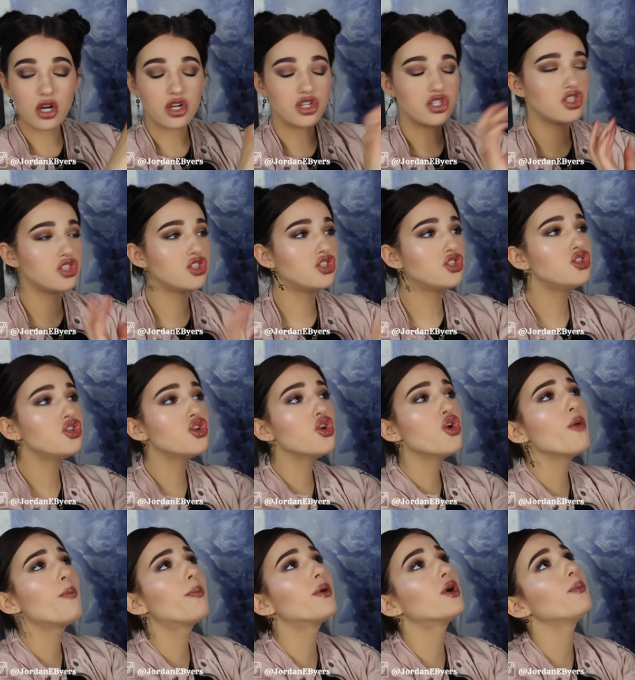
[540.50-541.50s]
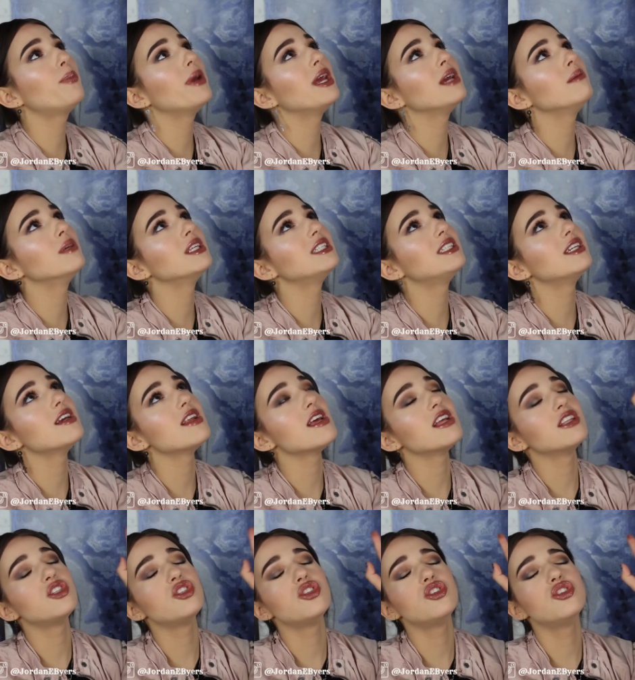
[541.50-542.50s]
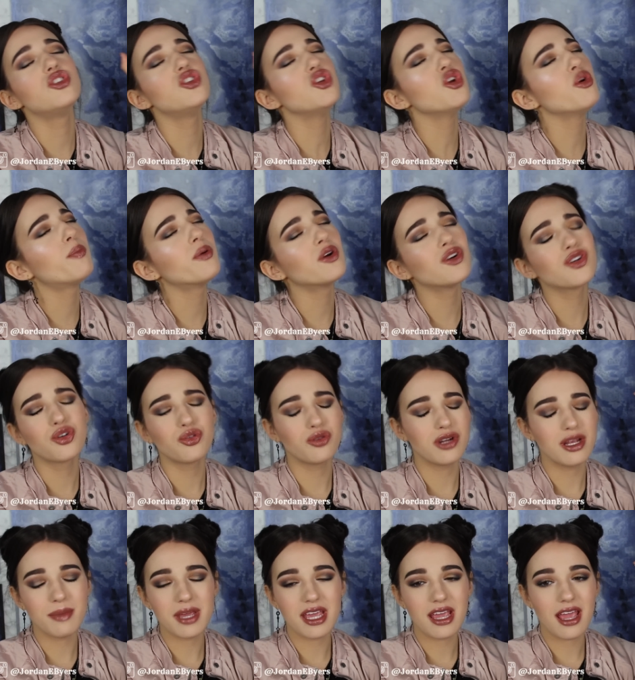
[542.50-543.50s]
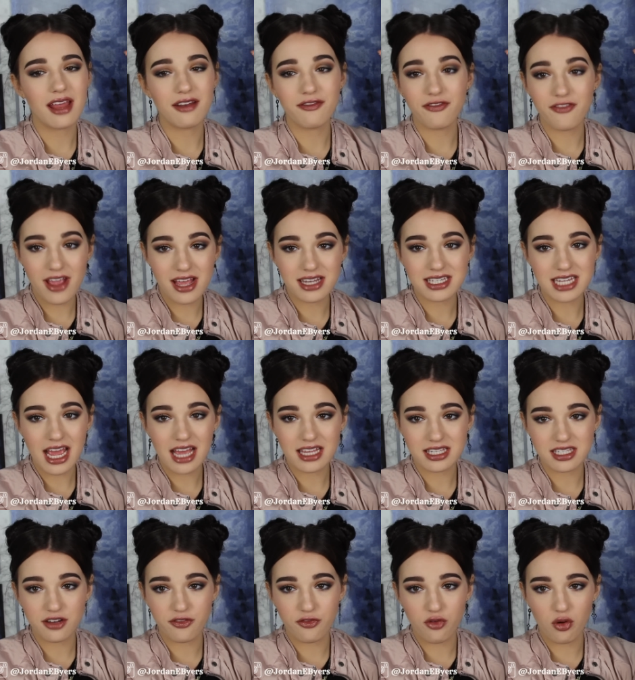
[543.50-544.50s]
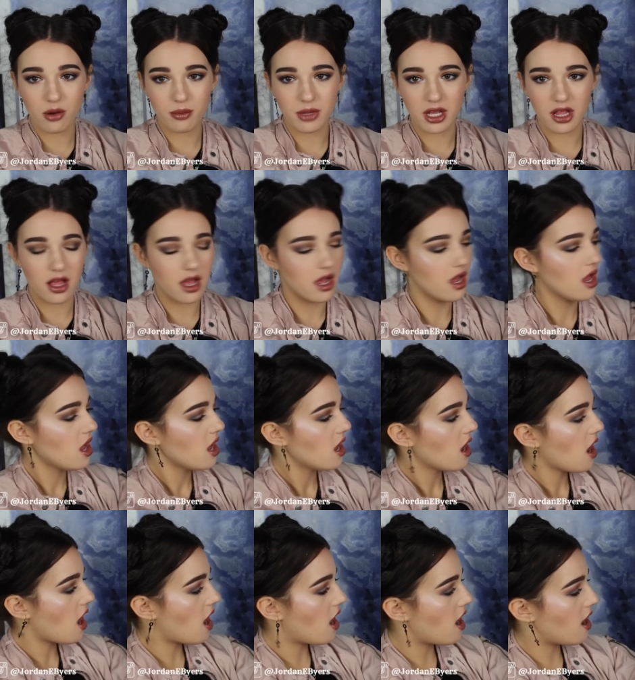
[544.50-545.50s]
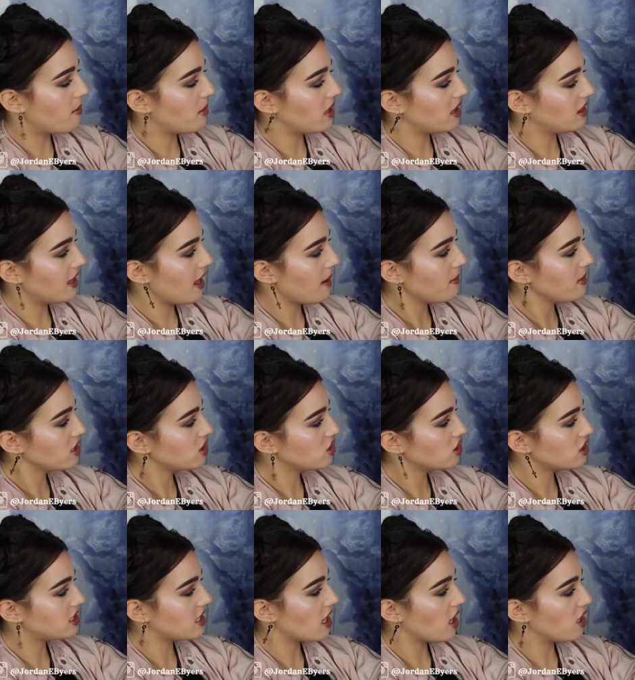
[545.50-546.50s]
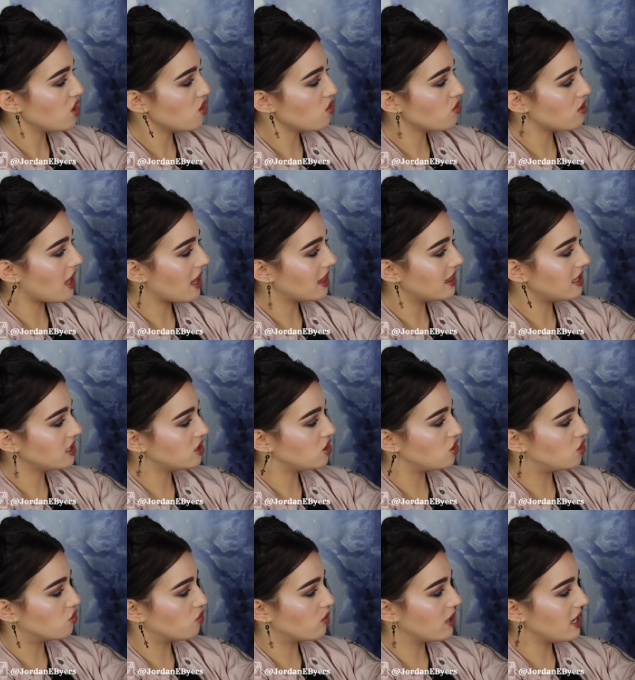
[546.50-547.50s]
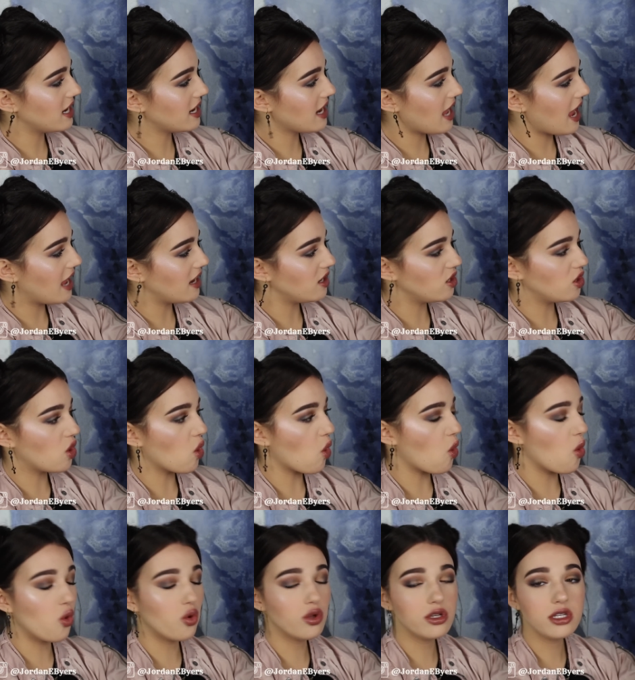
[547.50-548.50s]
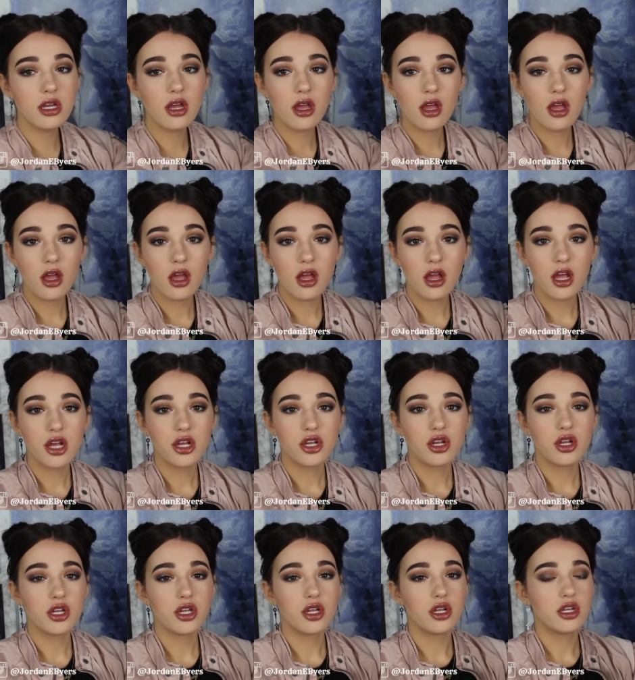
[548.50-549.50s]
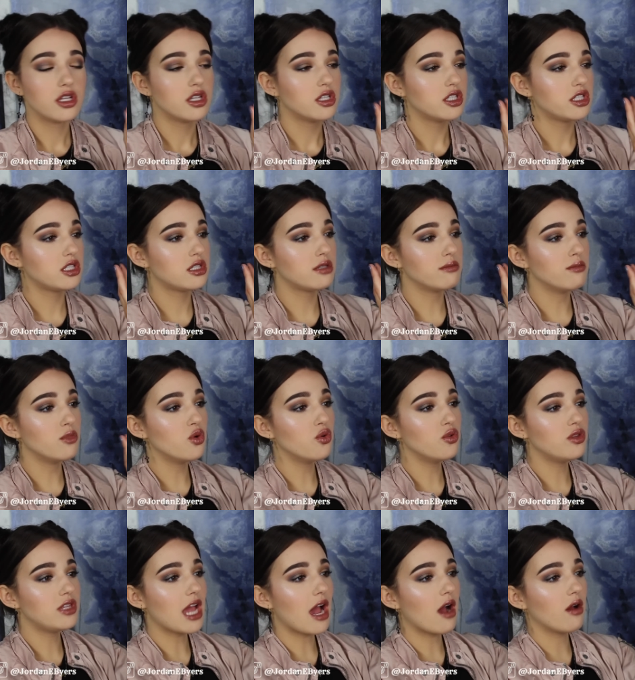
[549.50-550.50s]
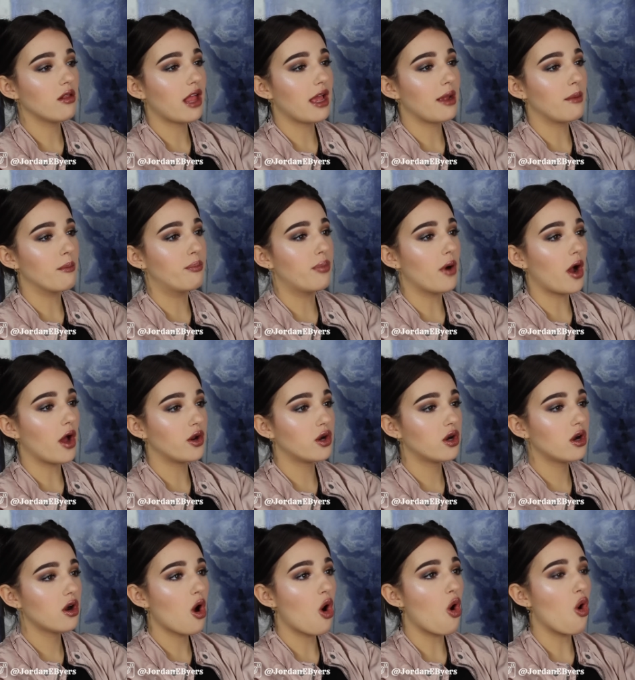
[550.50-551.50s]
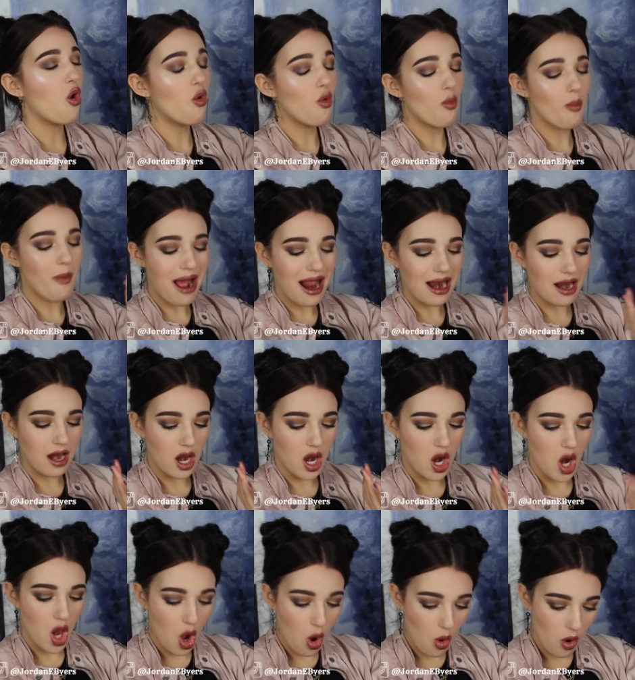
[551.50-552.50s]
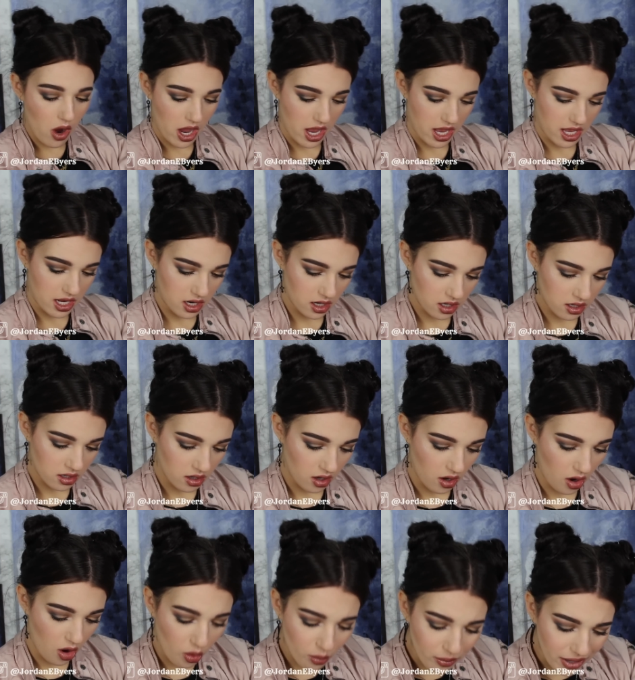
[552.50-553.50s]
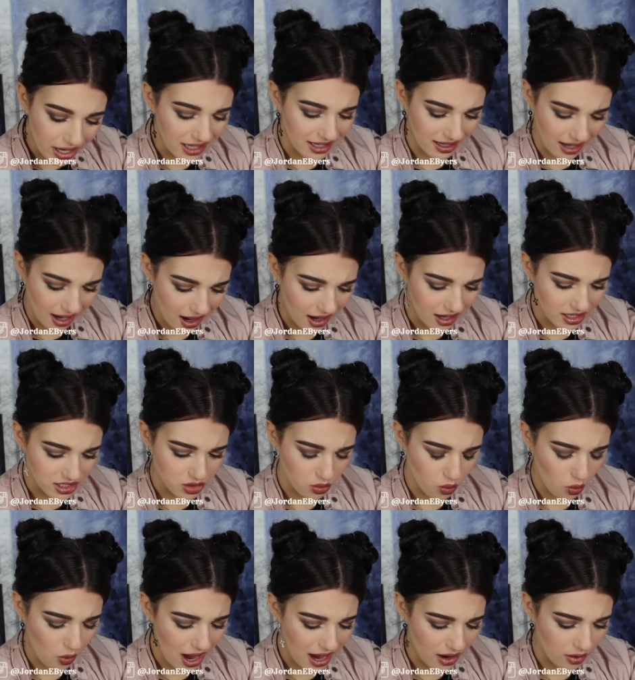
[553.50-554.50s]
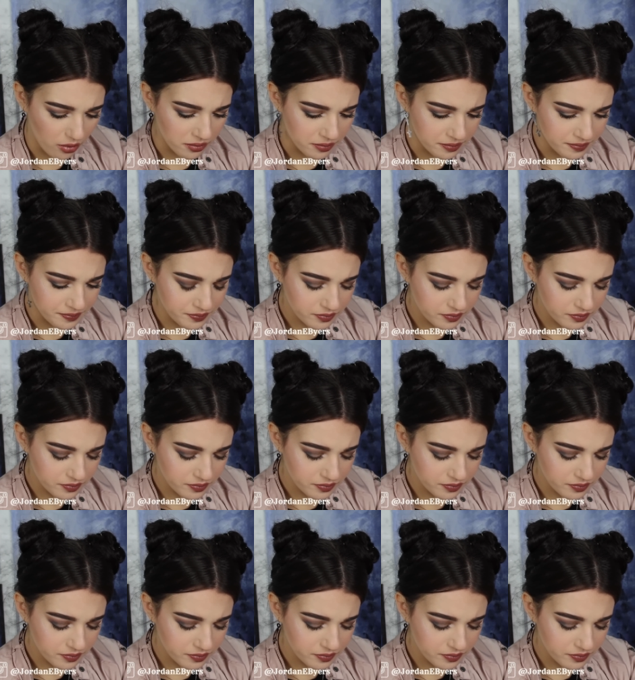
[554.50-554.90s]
are super pigmented and super creamy and fantastic formula. Let me just tell you that this green and gold smoothed out like butter. Oh my lord. Oh my gosh, wow.